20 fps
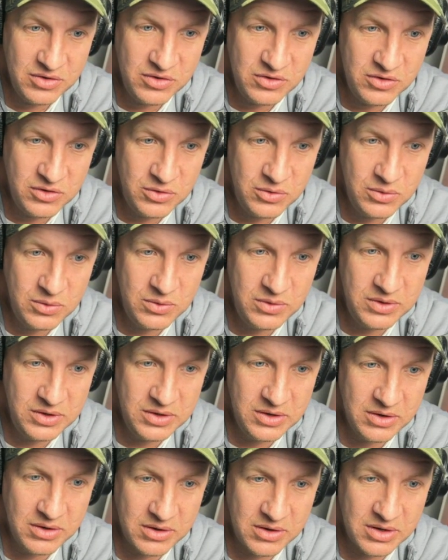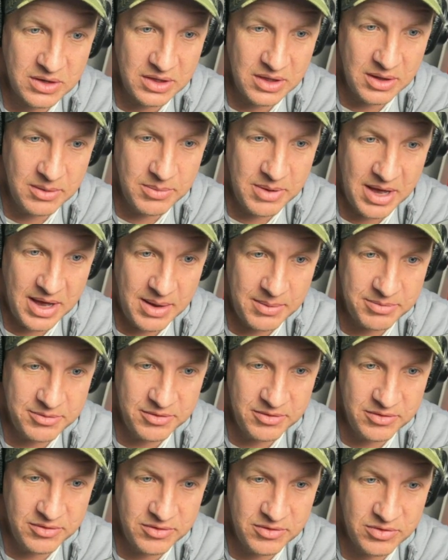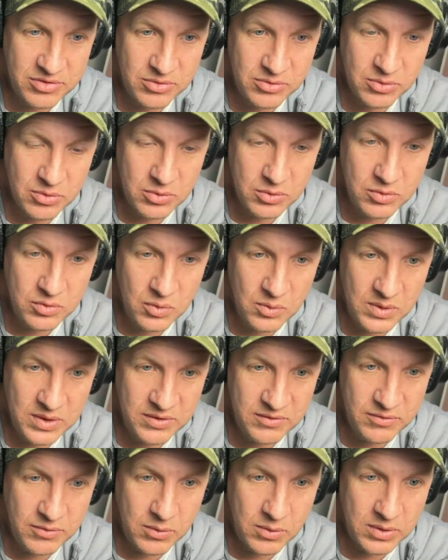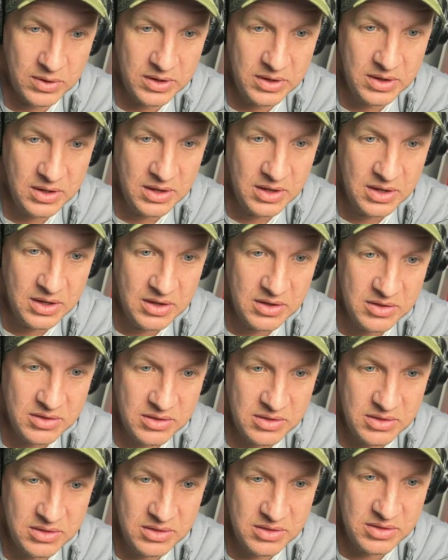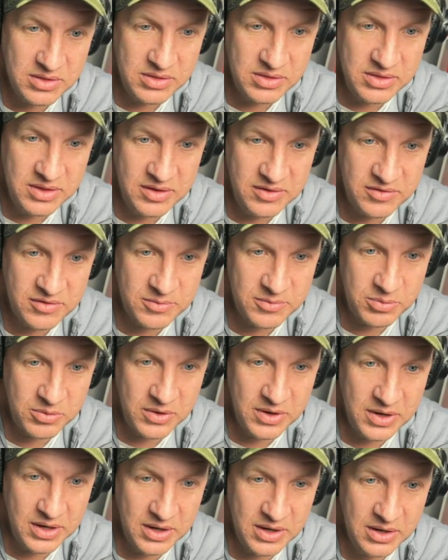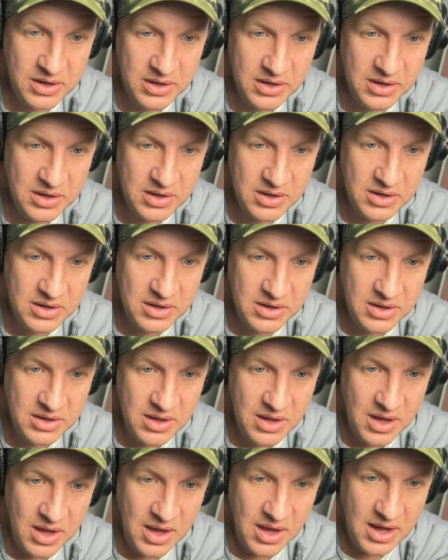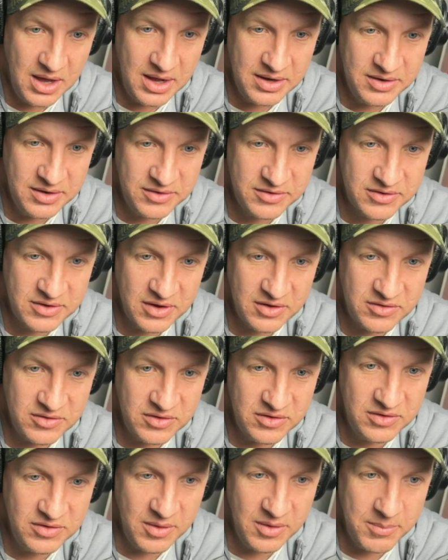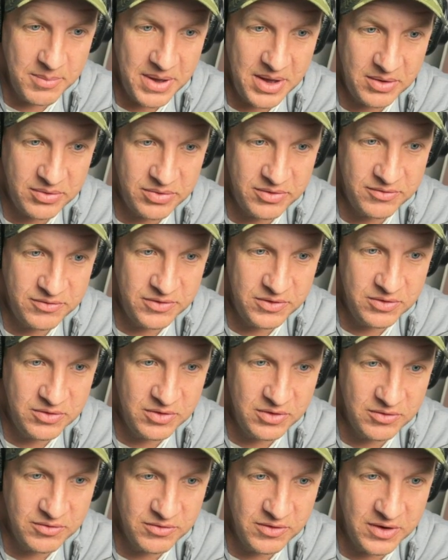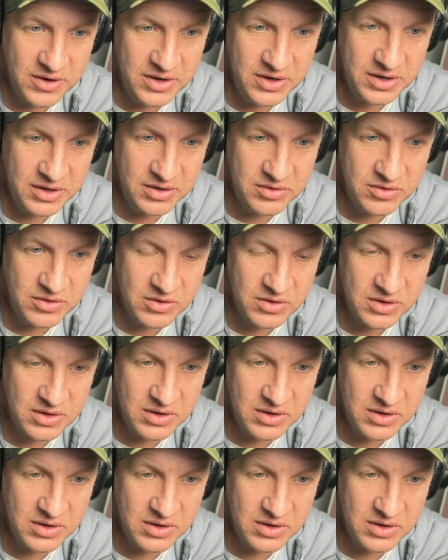2-year club options through 2040. This spring, discussions about the future funding took